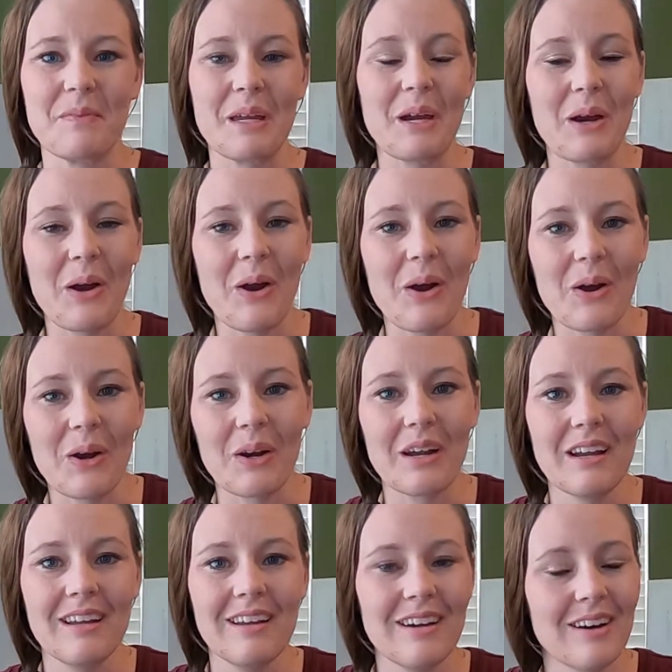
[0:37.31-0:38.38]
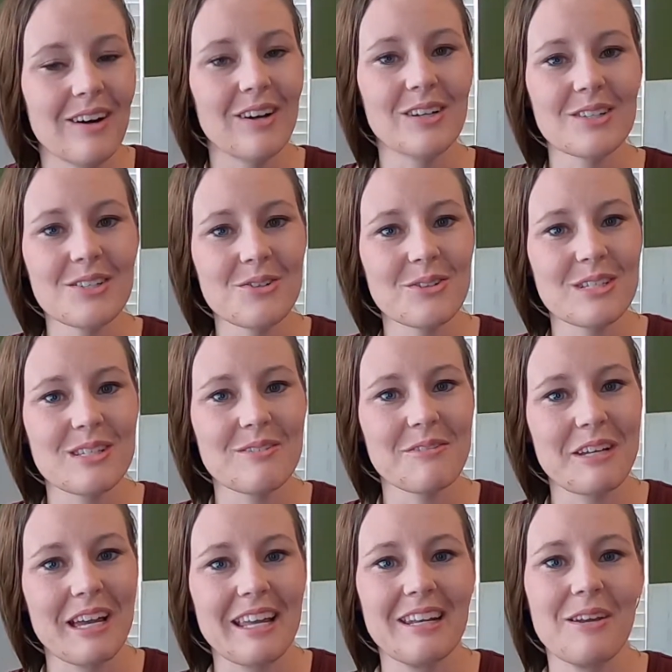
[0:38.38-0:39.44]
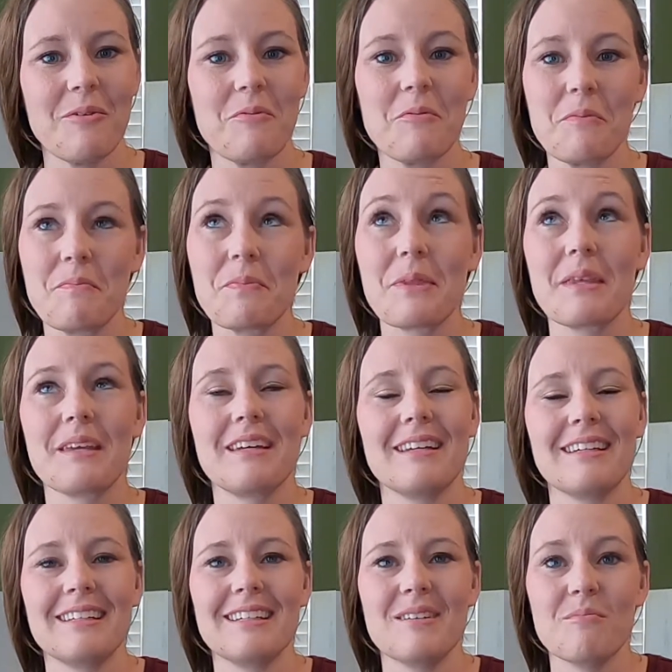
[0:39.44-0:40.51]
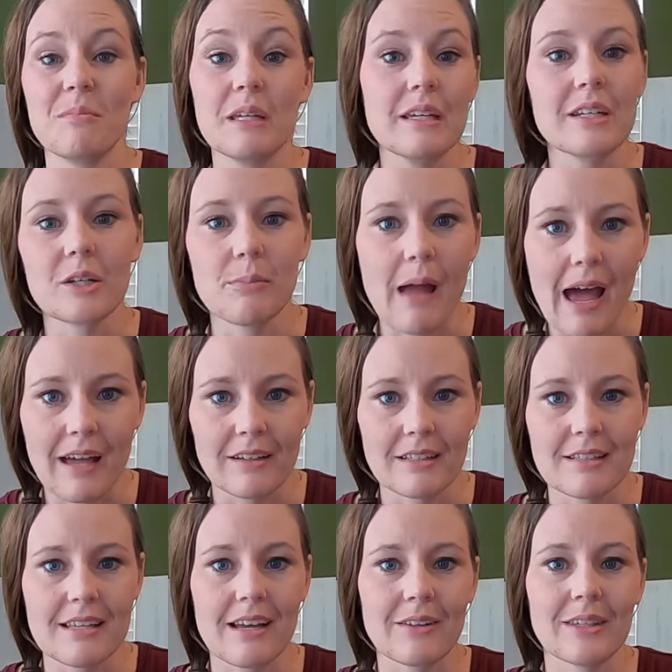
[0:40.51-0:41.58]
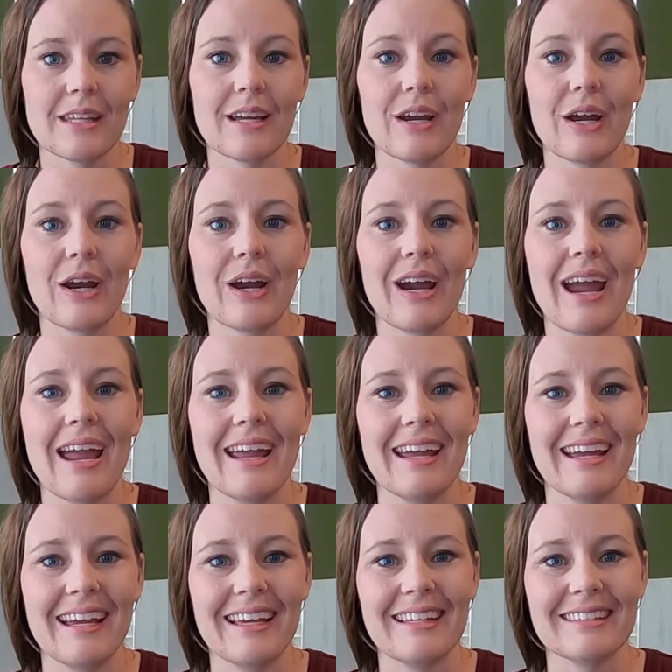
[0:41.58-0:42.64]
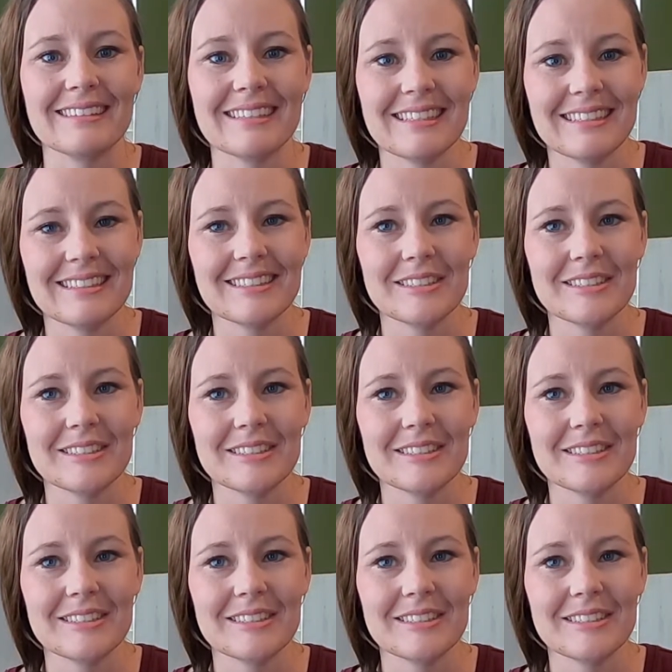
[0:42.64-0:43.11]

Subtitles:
There are all sorts of kind of beginner patterns out there, and